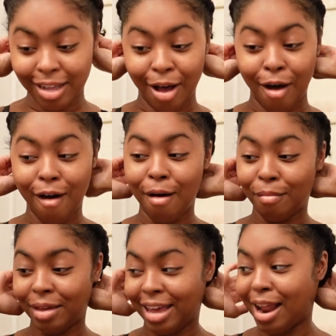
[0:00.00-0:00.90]

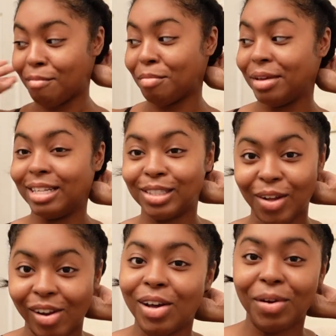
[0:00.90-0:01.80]
Um, and I'm going to be
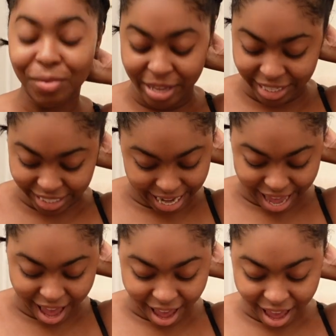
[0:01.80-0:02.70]
installing a wig
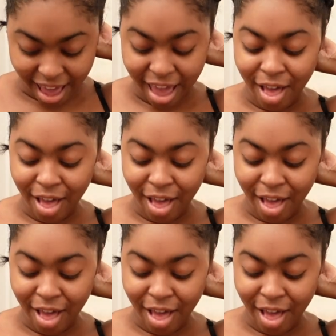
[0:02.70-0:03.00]
today.